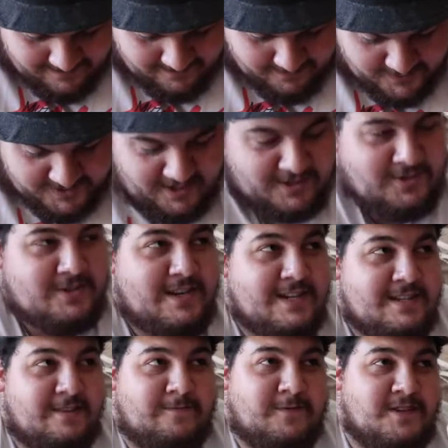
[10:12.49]
which
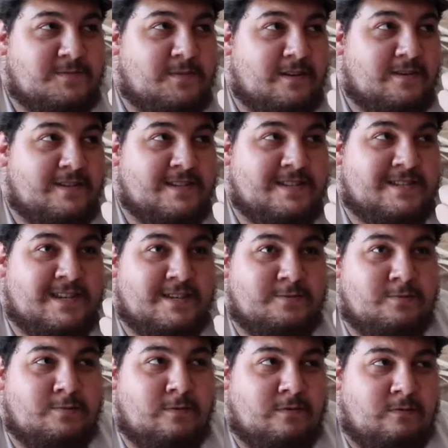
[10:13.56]
contradicts the first part because it says
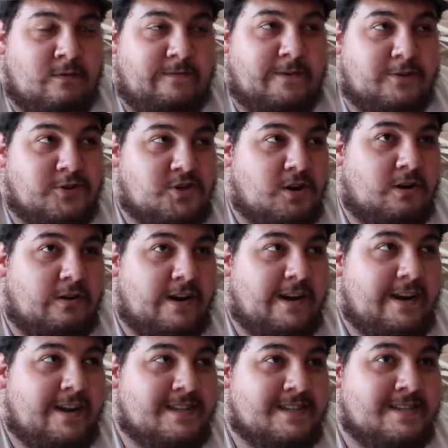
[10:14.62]
reveal Shari
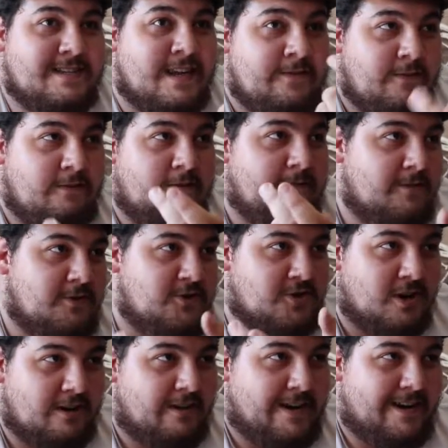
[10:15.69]
and it says if you reveal
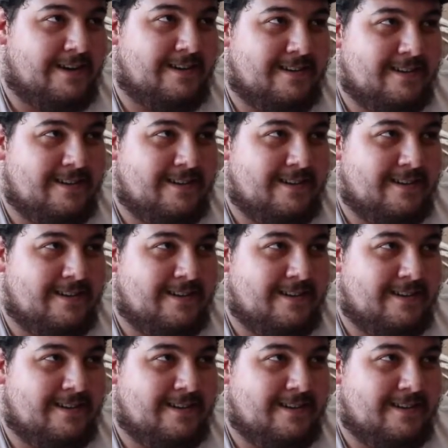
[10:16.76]
Shari.